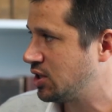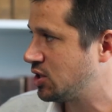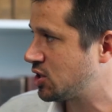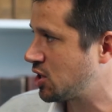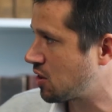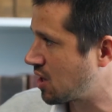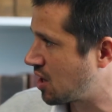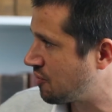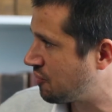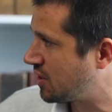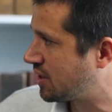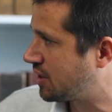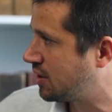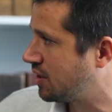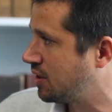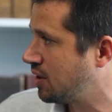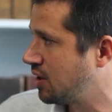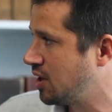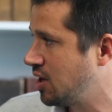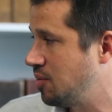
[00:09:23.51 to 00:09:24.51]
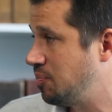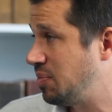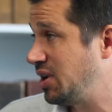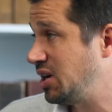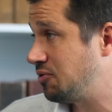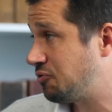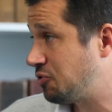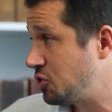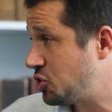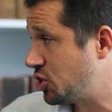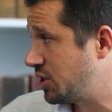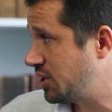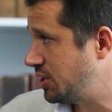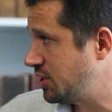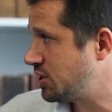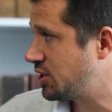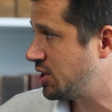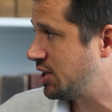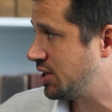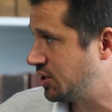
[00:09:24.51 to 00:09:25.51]
South African
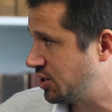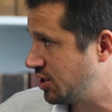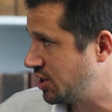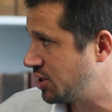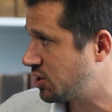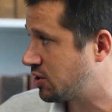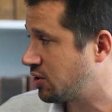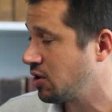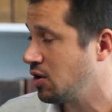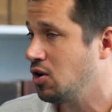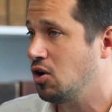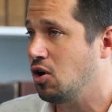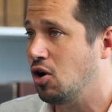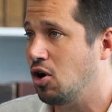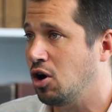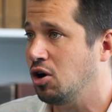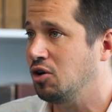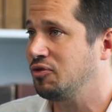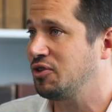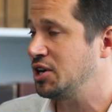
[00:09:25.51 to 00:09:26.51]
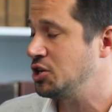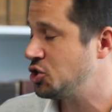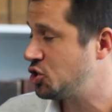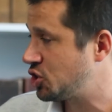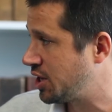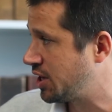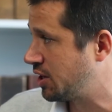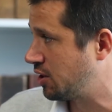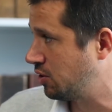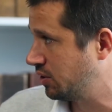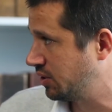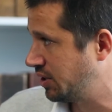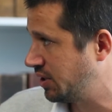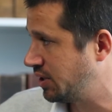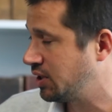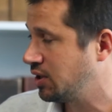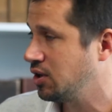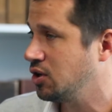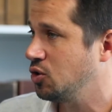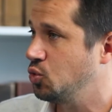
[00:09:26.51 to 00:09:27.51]
beneficiaries exist of a
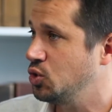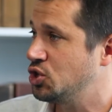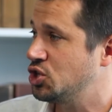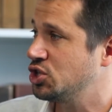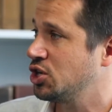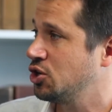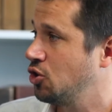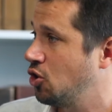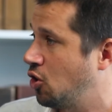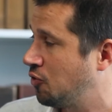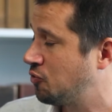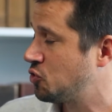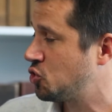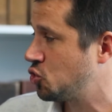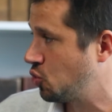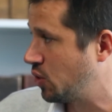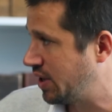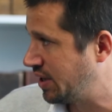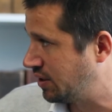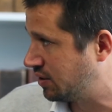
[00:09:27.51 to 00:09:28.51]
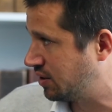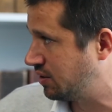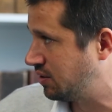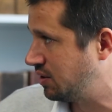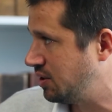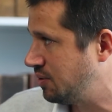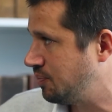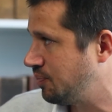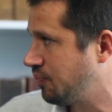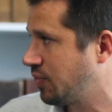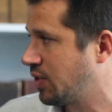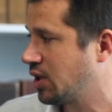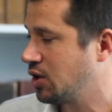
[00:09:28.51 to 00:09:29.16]
shareholder, which is an offshore entity,